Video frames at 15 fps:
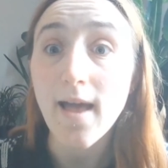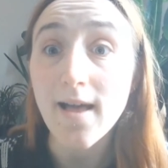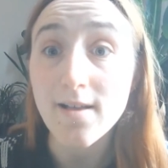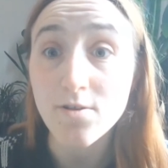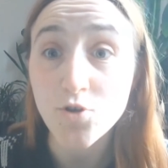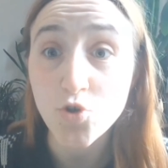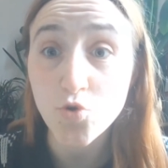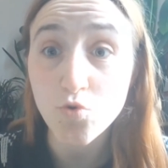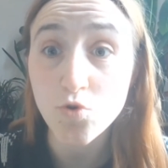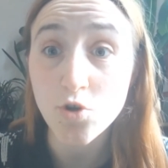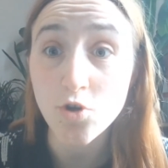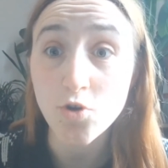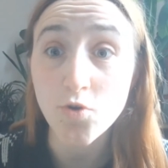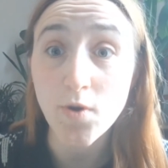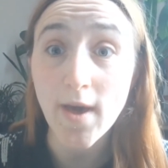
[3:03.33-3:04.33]
I'll show
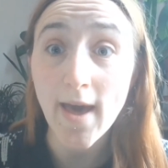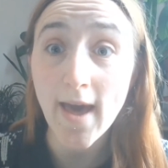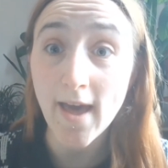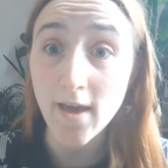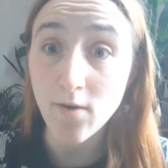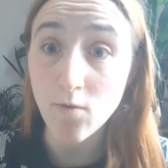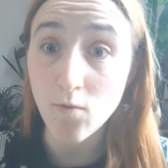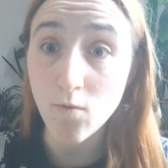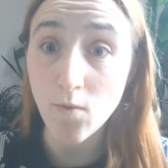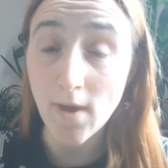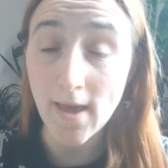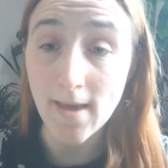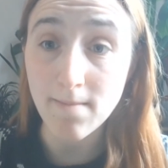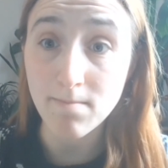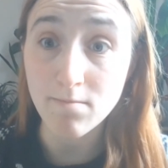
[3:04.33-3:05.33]
you how
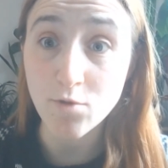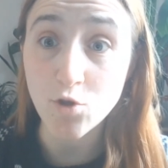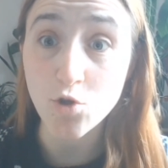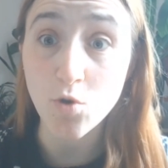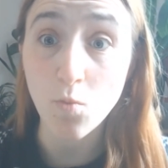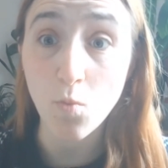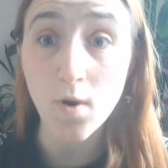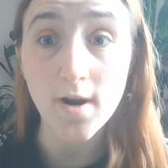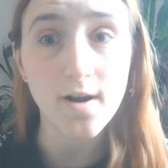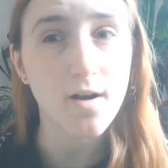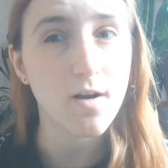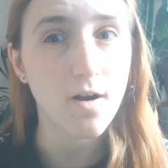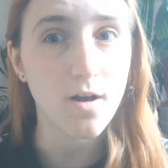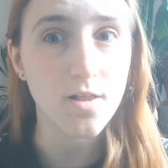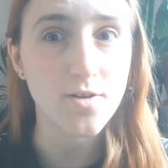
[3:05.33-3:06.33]
you can work
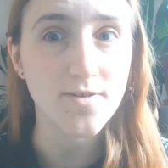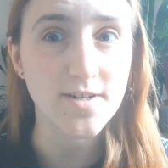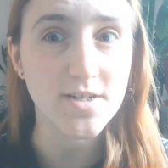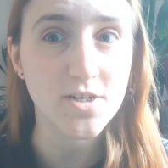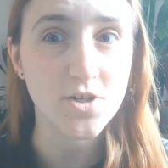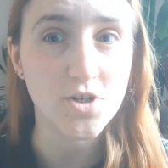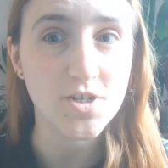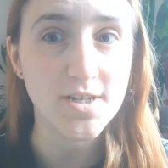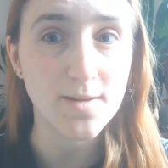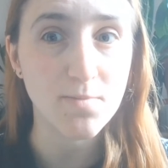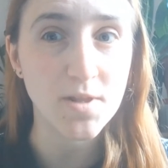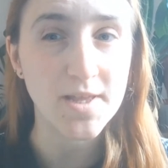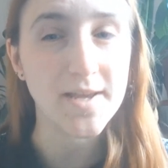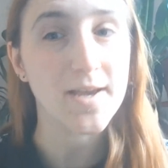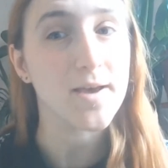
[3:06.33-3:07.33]
colour into your
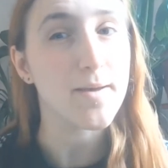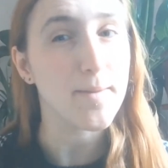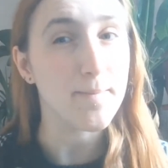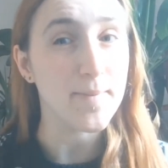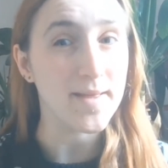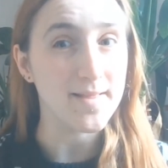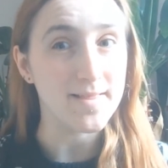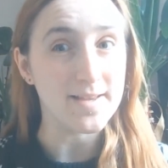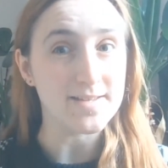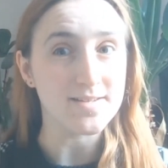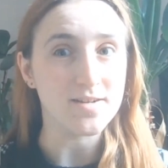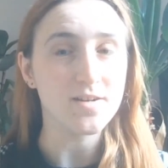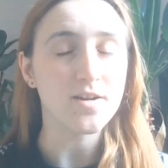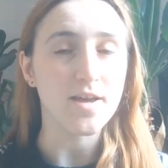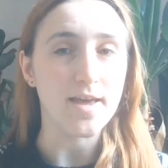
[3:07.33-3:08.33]
stippling a bit
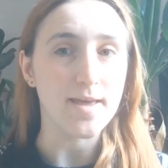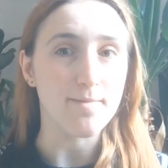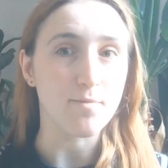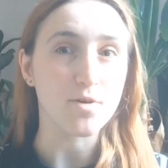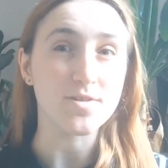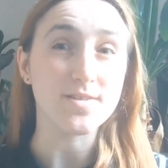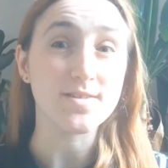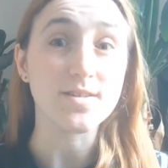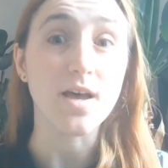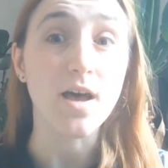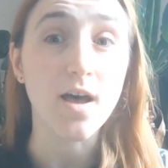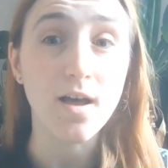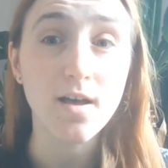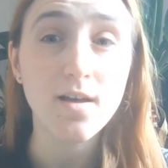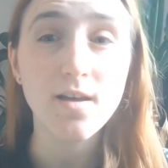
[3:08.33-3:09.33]
later, because it's
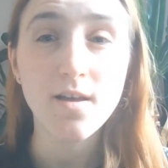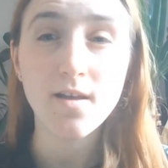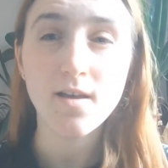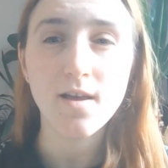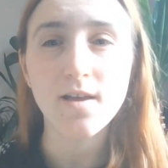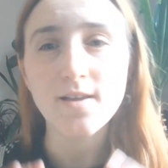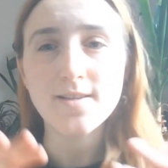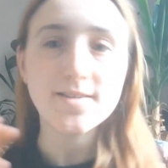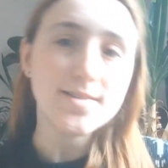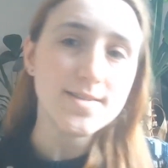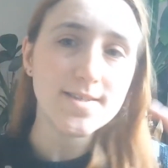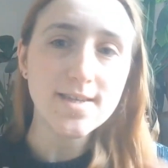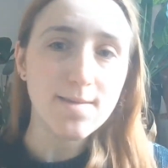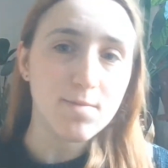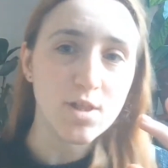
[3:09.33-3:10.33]

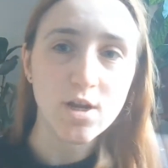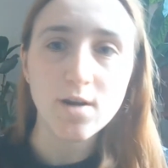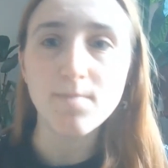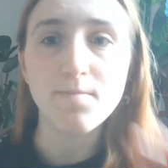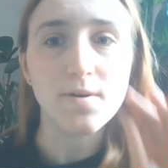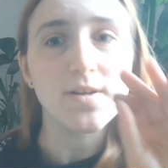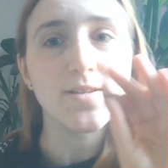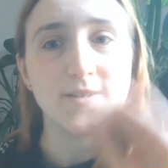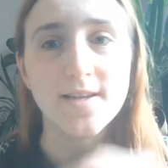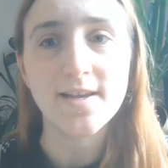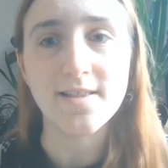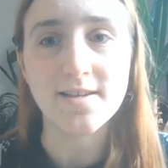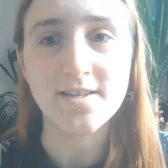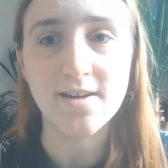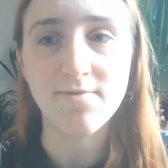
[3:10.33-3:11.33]
similar but
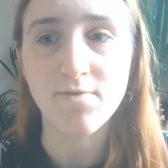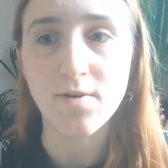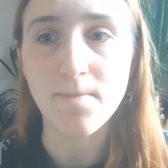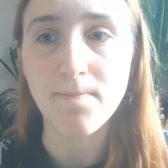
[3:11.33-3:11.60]
slightly different.